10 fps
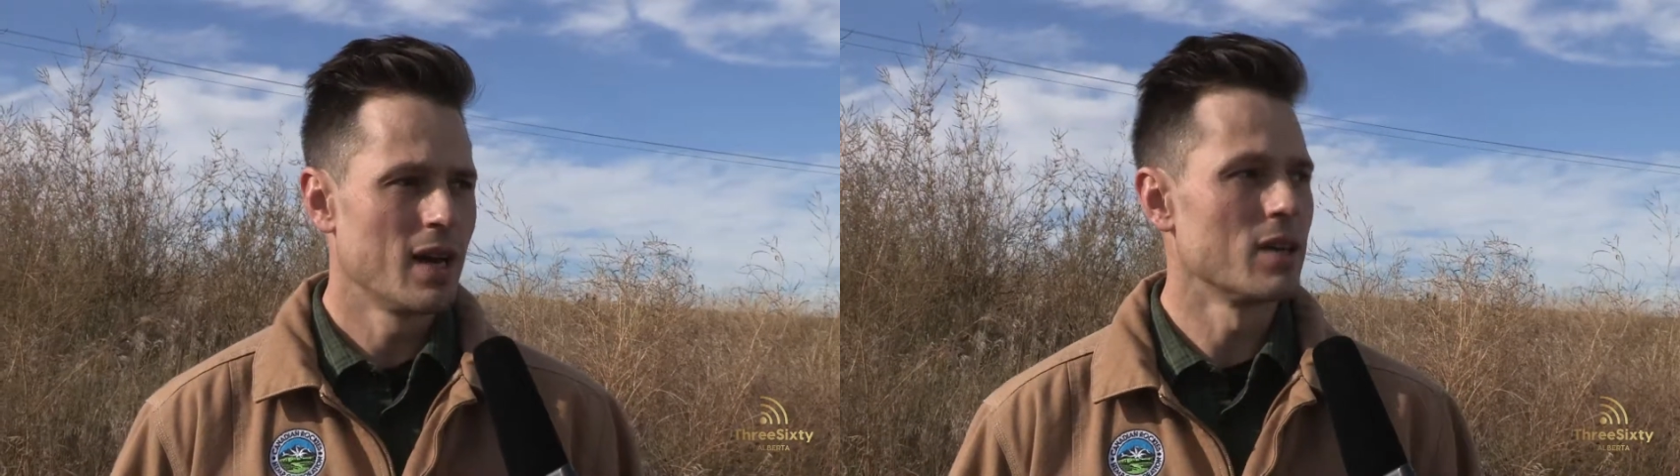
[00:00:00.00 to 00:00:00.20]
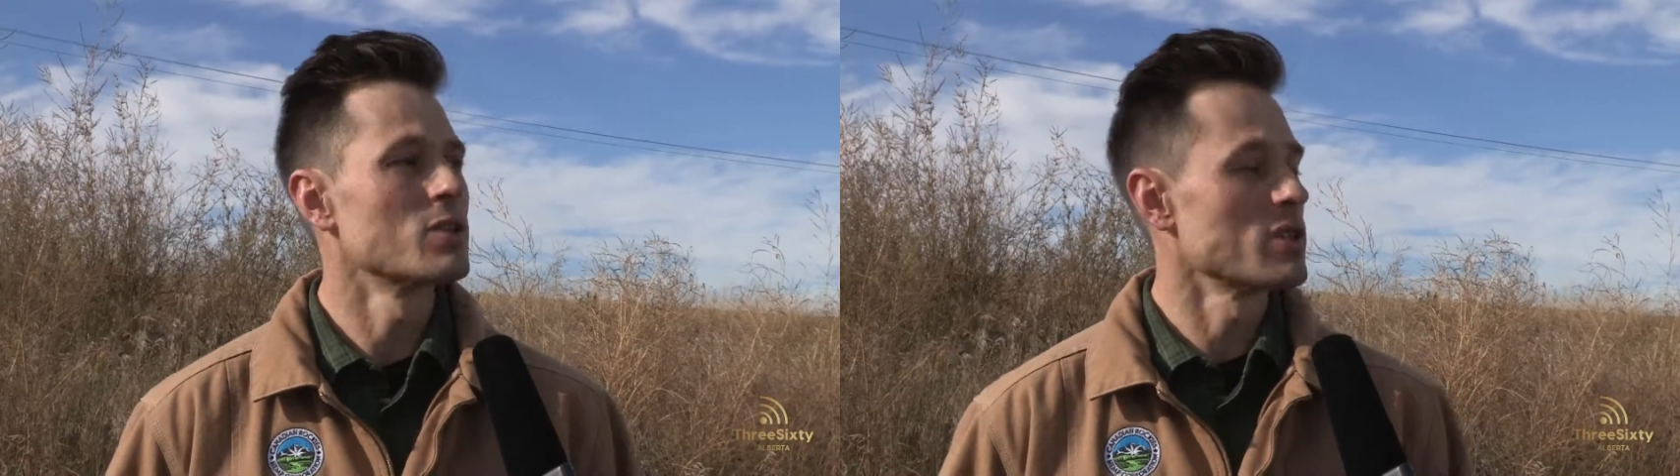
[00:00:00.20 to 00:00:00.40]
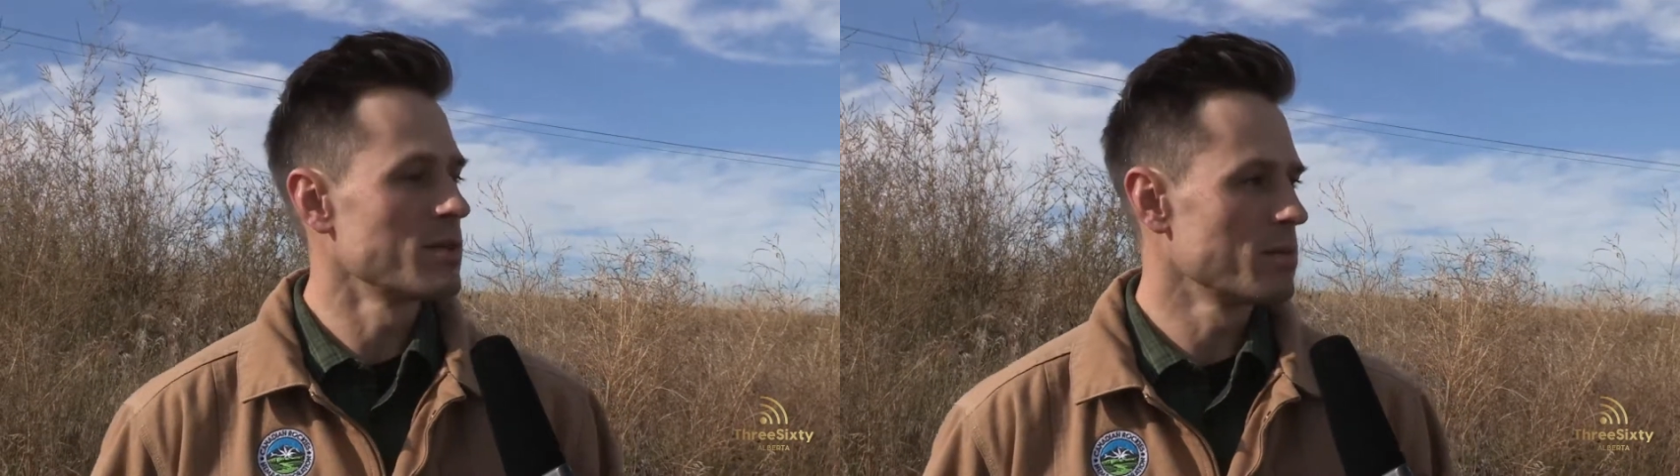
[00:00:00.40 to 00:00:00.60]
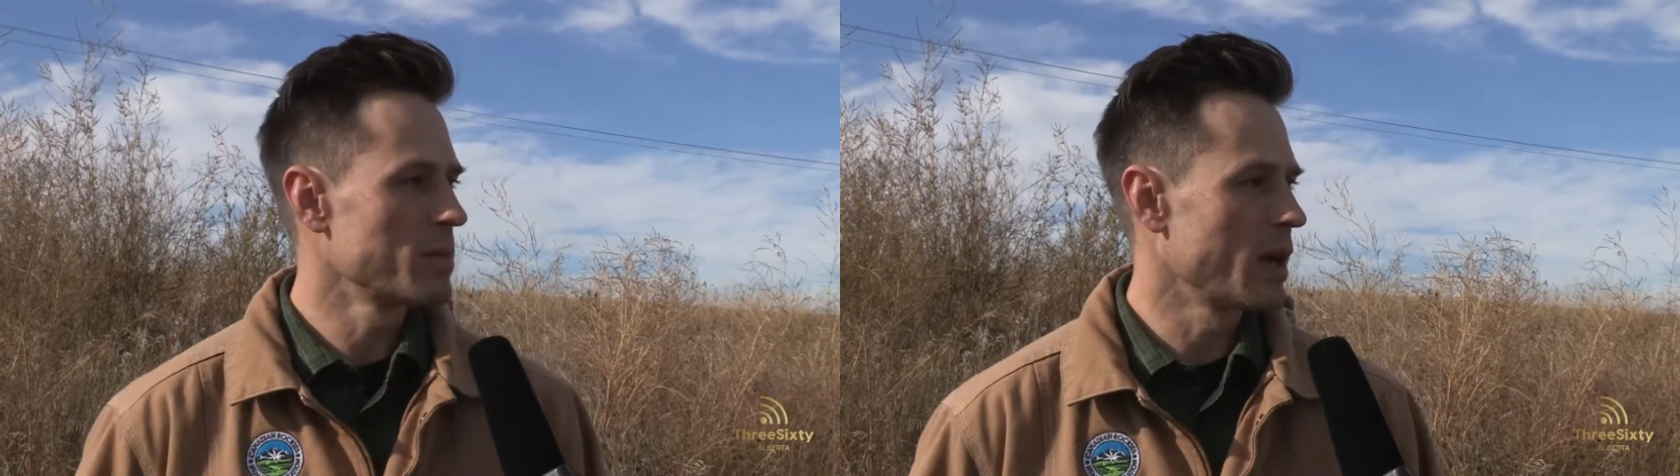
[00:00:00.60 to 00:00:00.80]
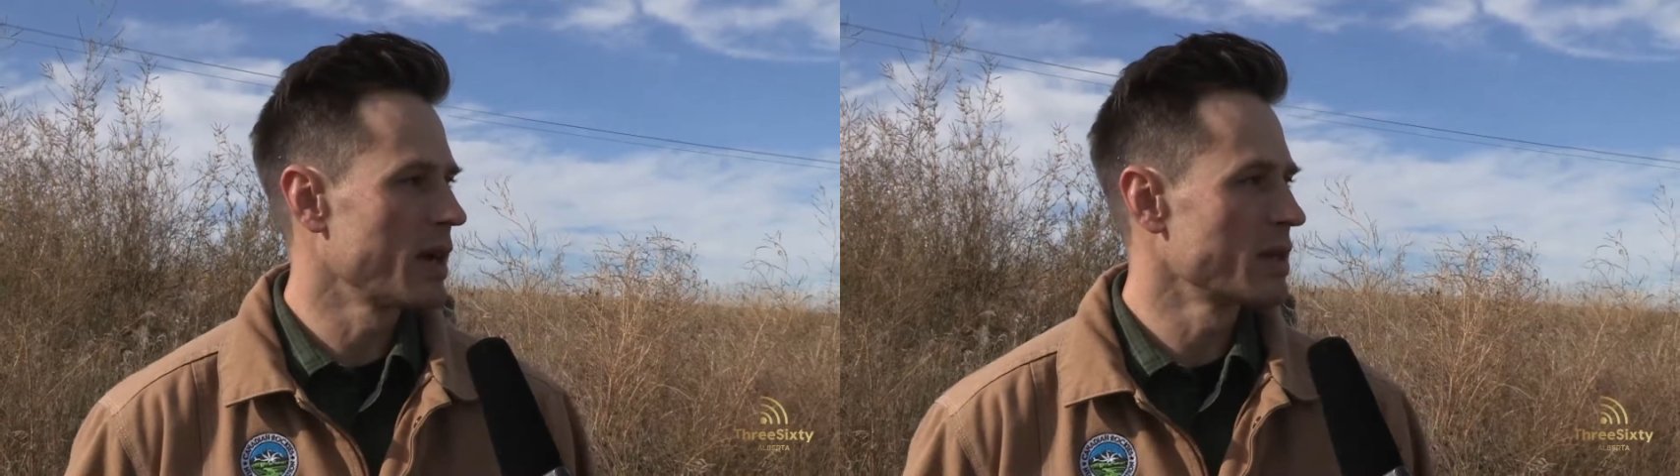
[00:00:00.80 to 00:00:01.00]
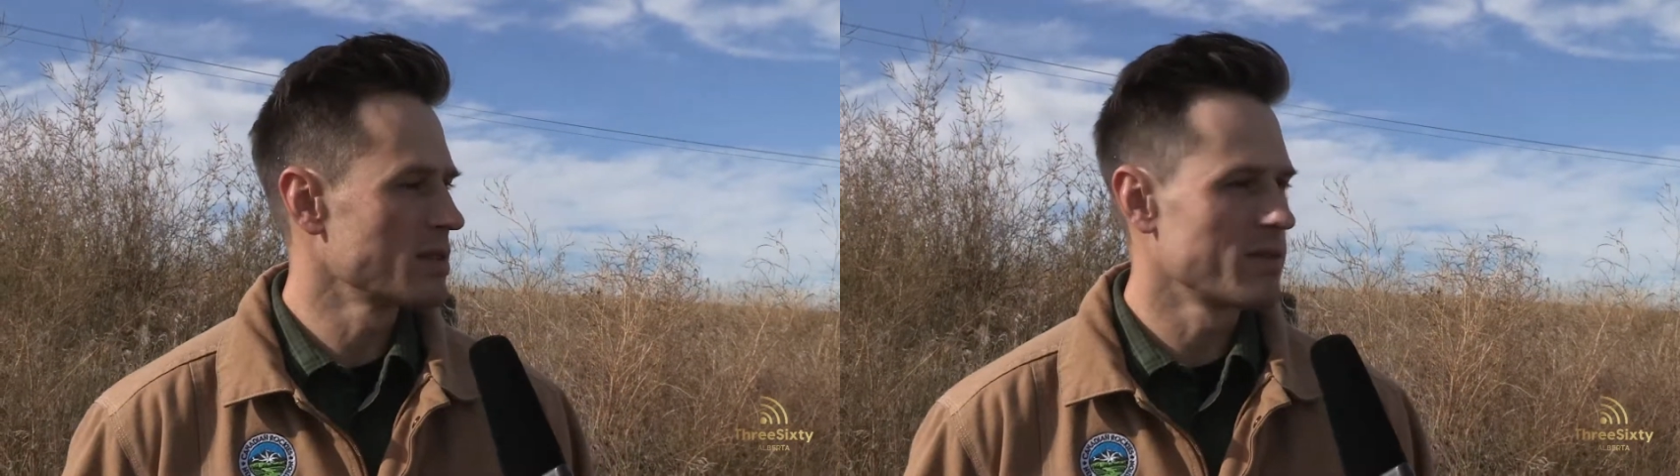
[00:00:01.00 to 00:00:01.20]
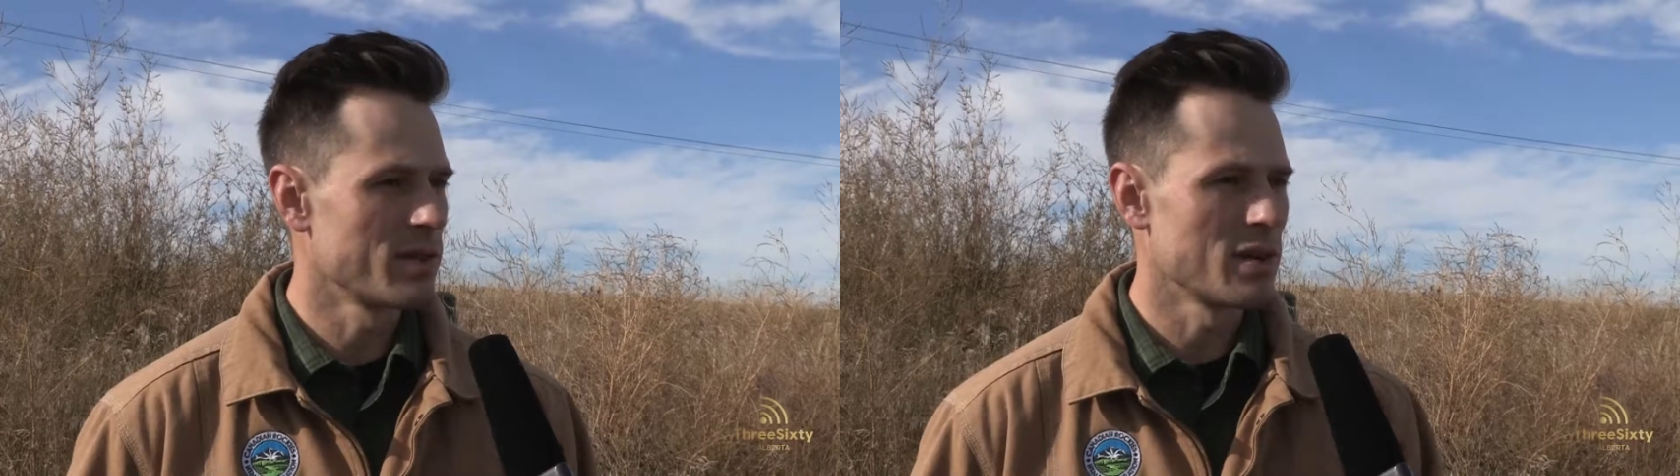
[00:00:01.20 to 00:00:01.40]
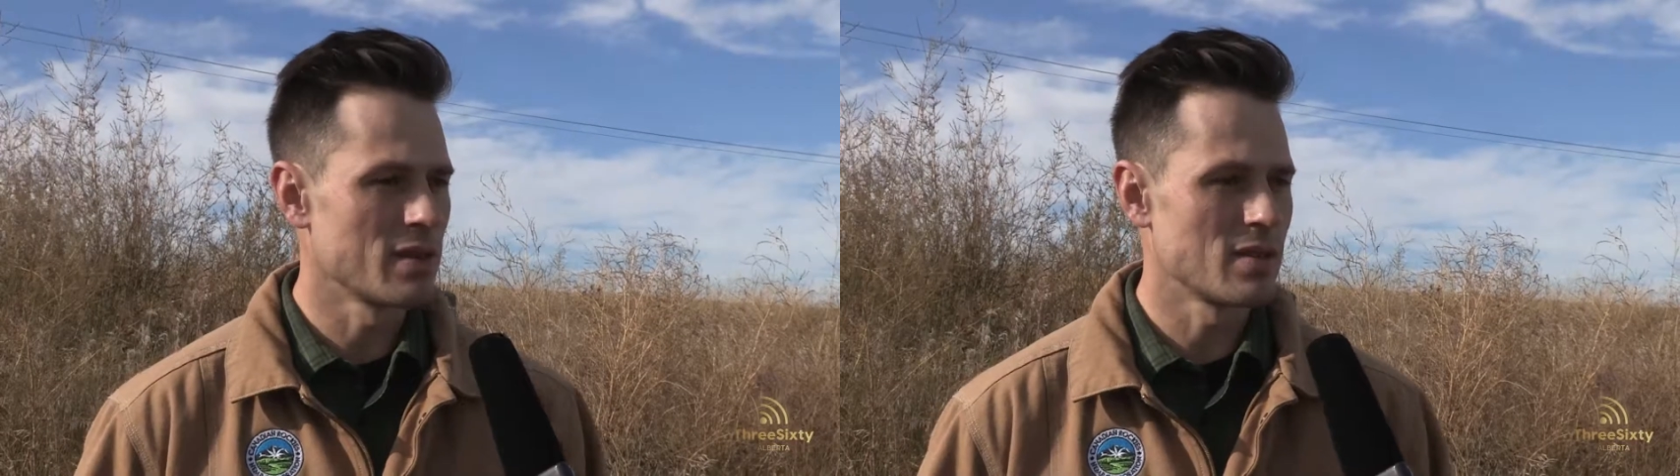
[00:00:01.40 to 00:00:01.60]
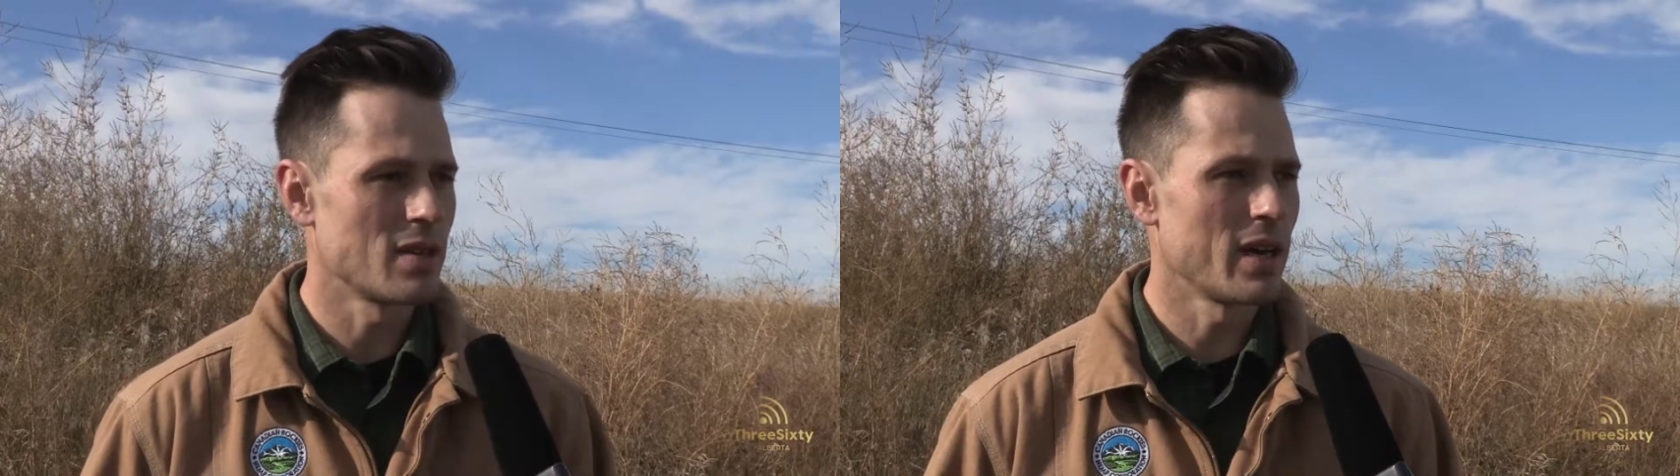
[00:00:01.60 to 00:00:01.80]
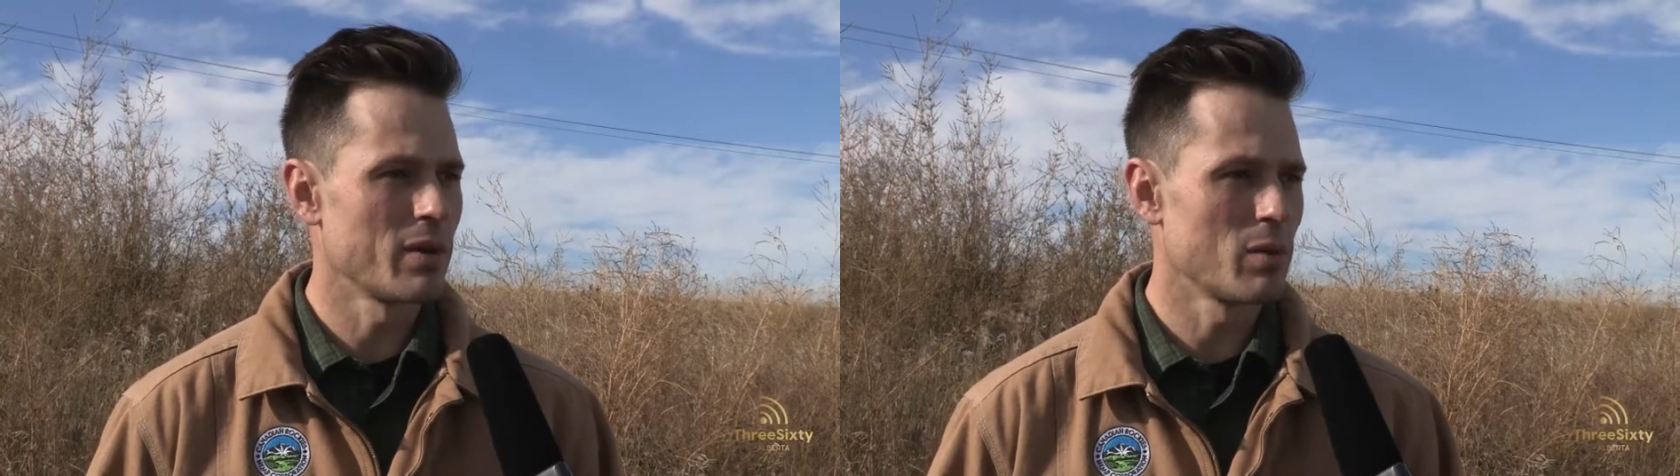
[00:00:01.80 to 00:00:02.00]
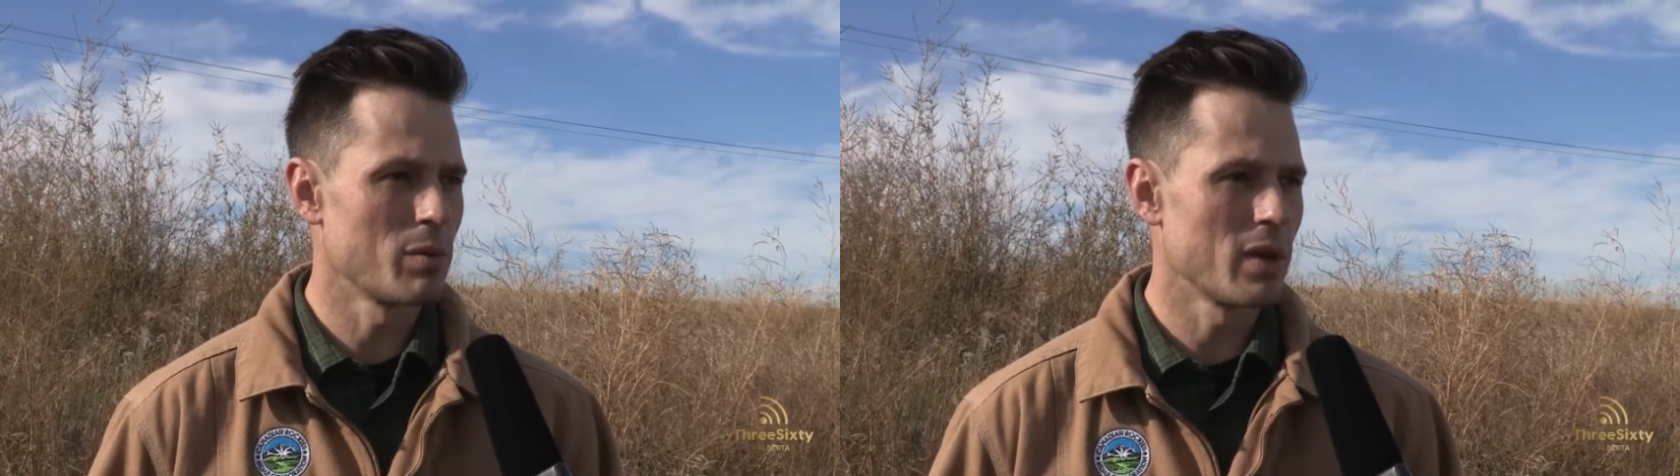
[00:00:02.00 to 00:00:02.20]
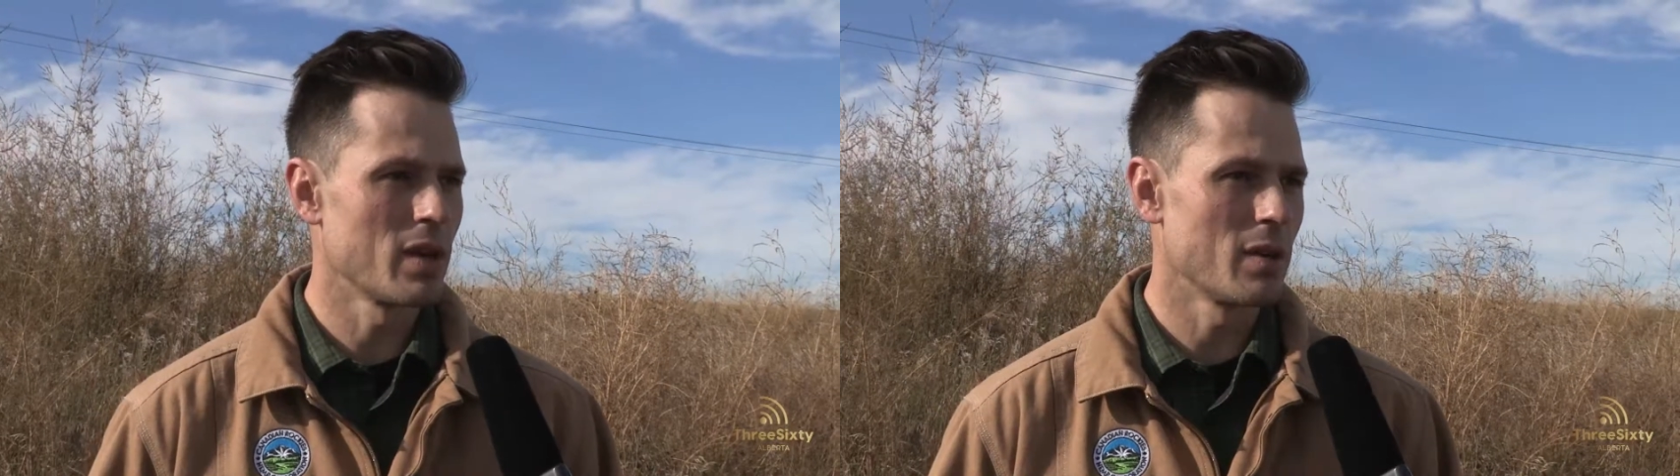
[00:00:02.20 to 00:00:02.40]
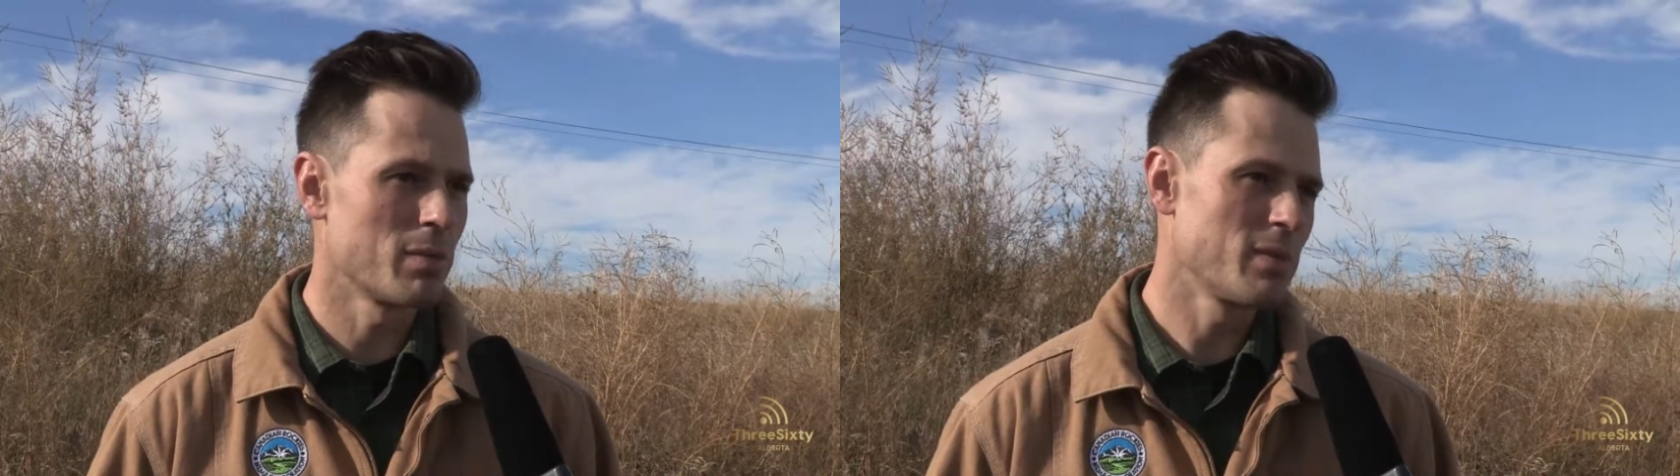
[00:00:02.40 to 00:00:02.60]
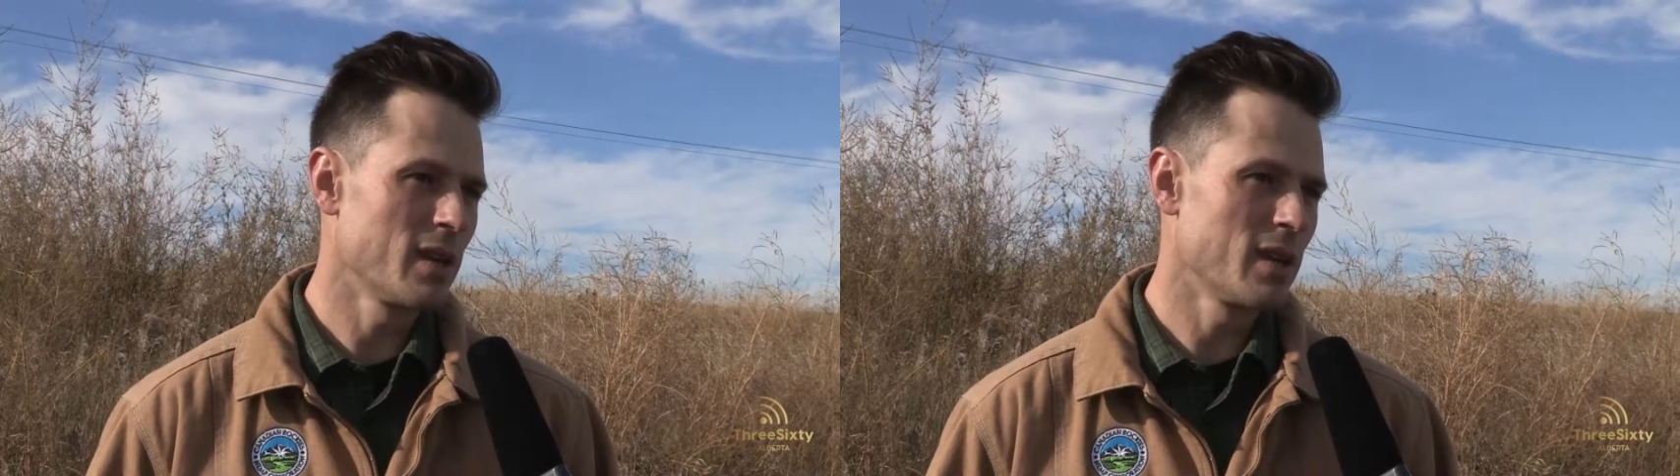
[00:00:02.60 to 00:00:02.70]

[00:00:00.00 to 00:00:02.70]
Just behind us in front of this sign will be